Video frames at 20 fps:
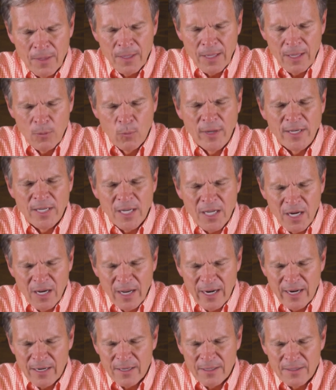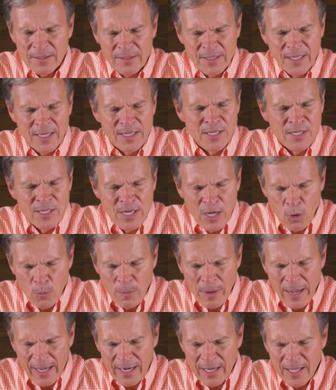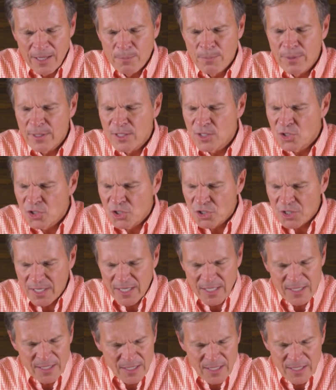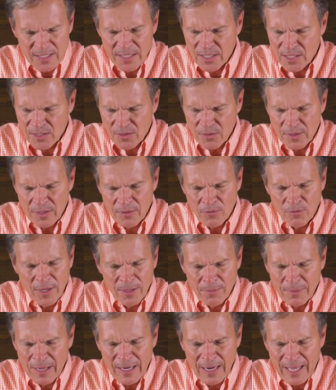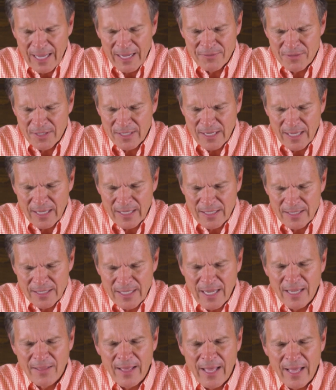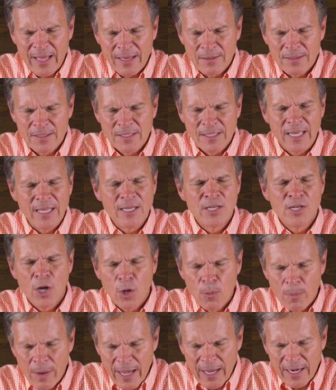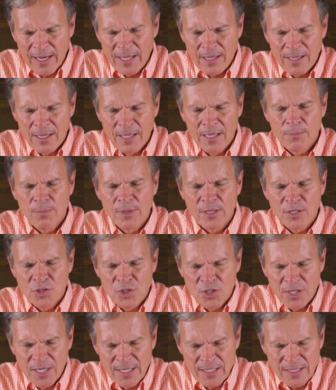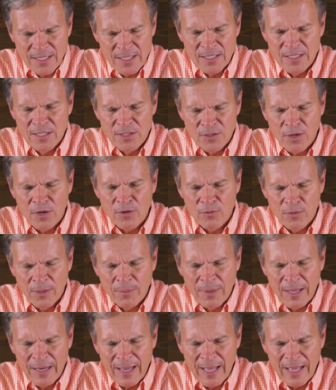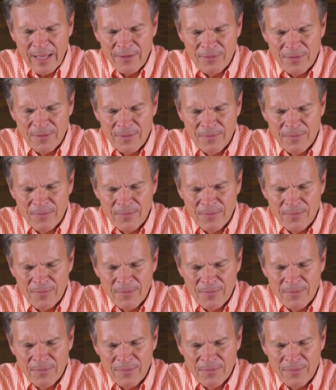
and we declare that nobody but Jesus is going to run my life today. Say that. Say, nobody but Jesus is going to run my life.